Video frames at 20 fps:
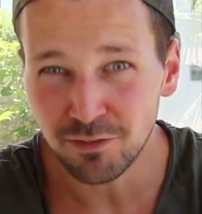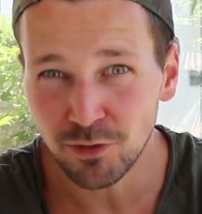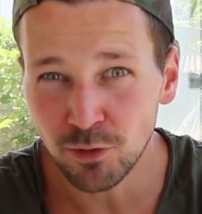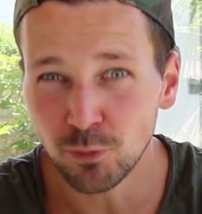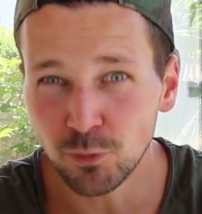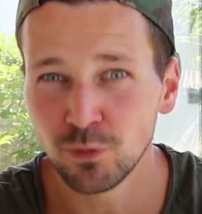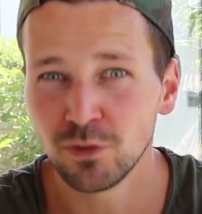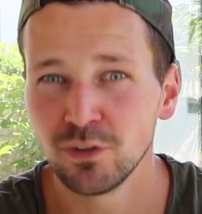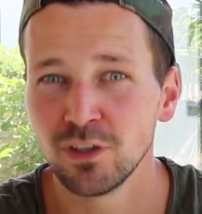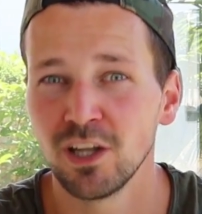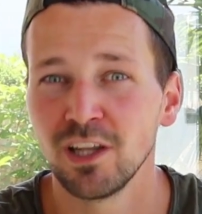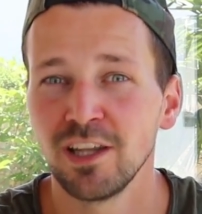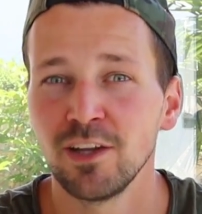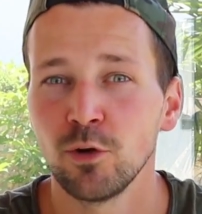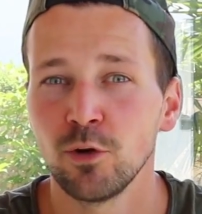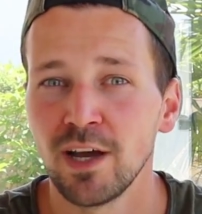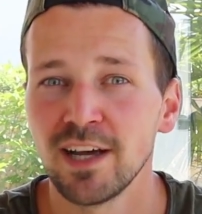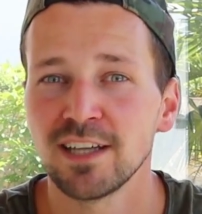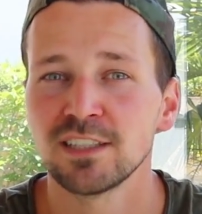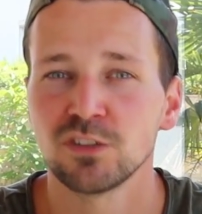you a
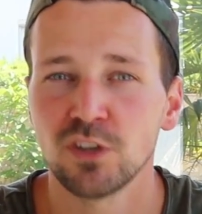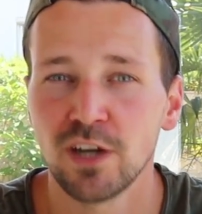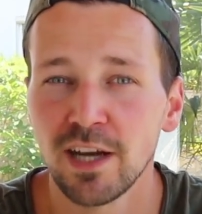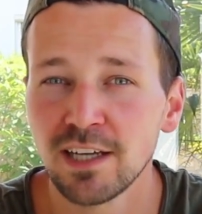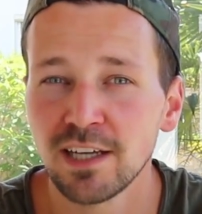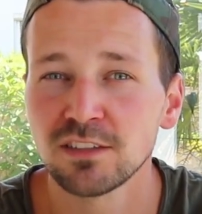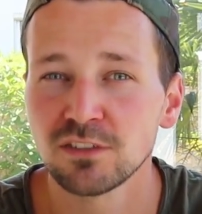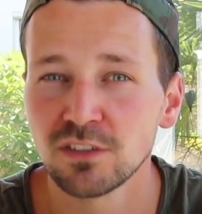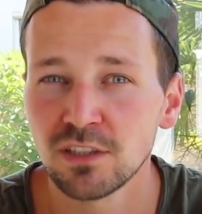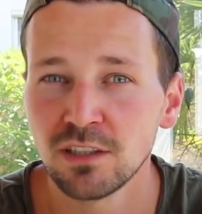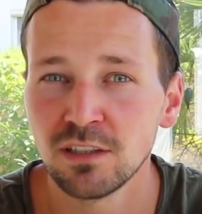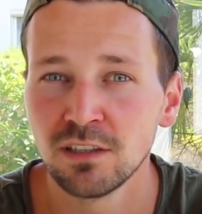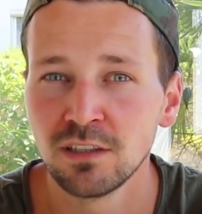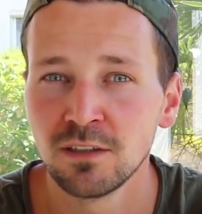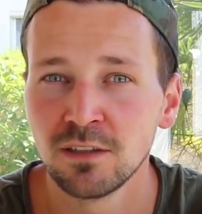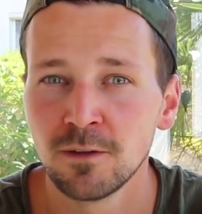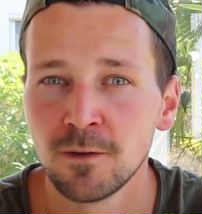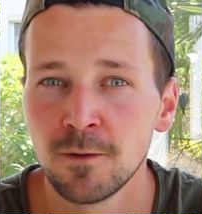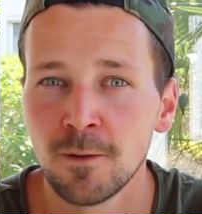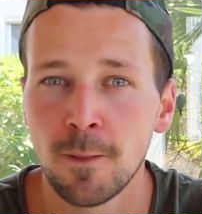little extra.
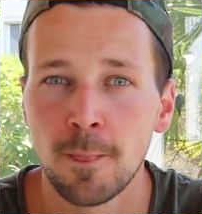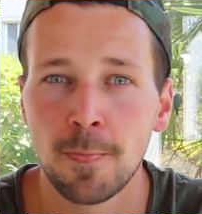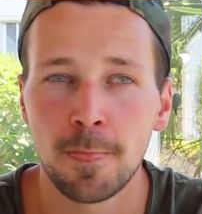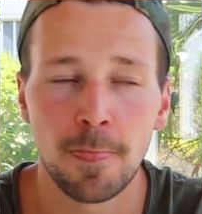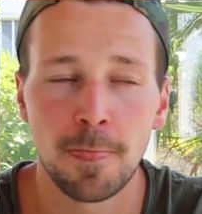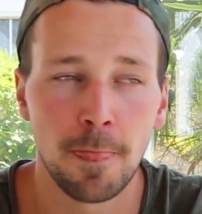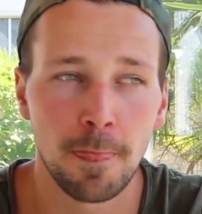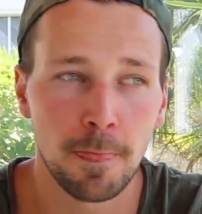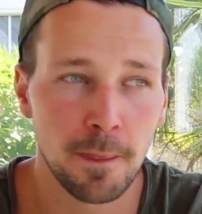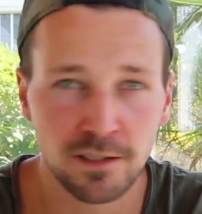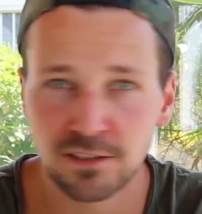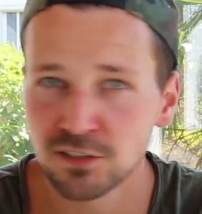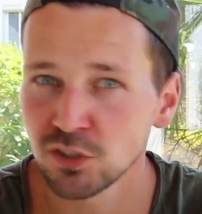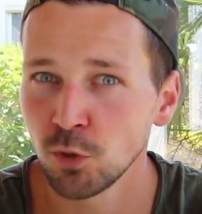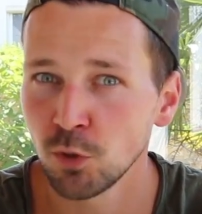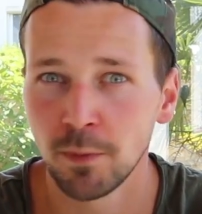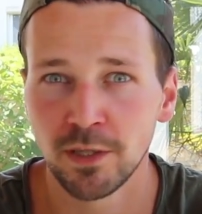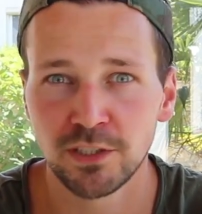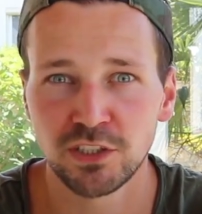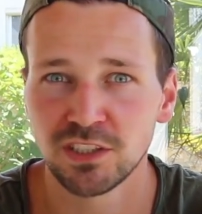Not so
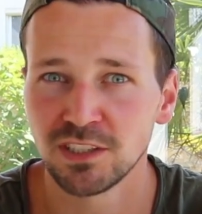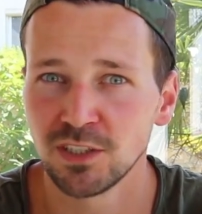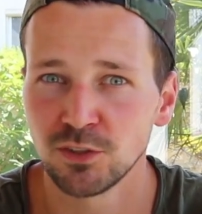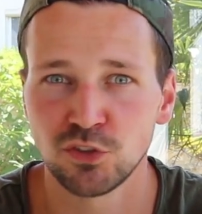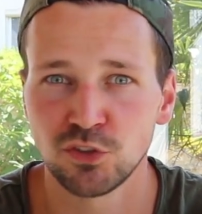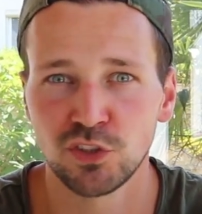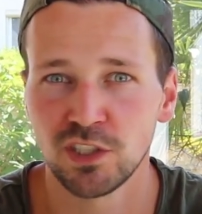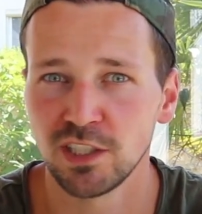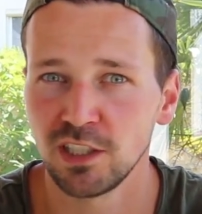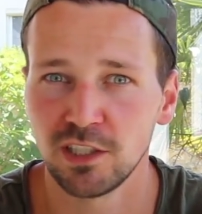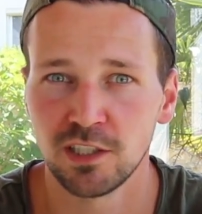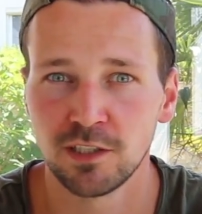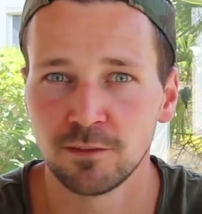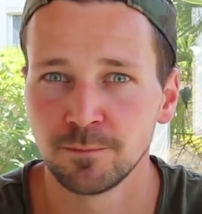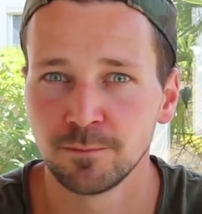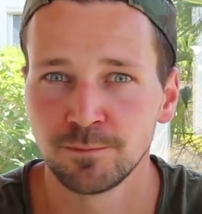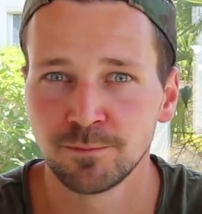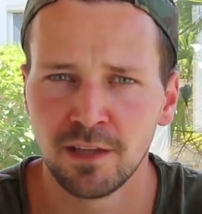much in Australia.